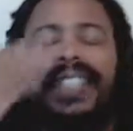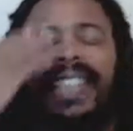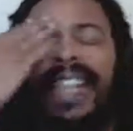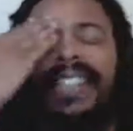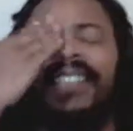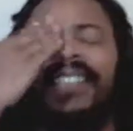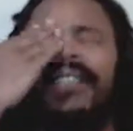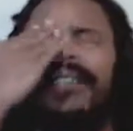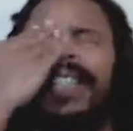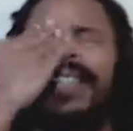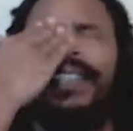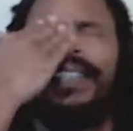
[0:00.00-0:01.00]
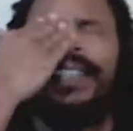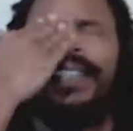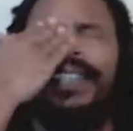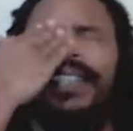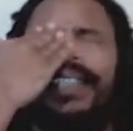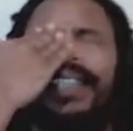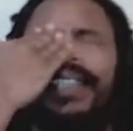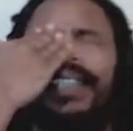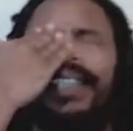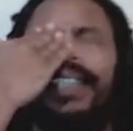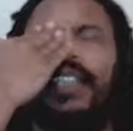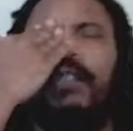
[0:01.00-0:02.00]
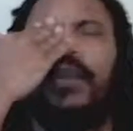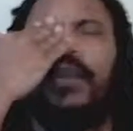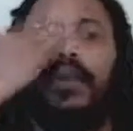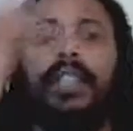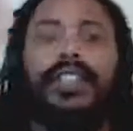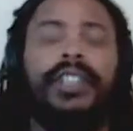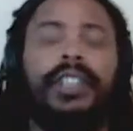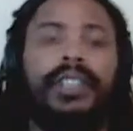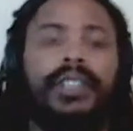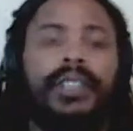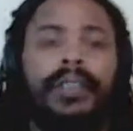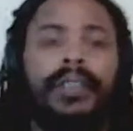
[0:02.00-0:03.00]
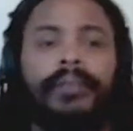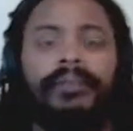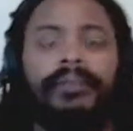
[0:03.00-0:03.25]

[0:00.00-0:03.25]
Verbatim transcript: It stands to reason. It's, it's just it's foolishness.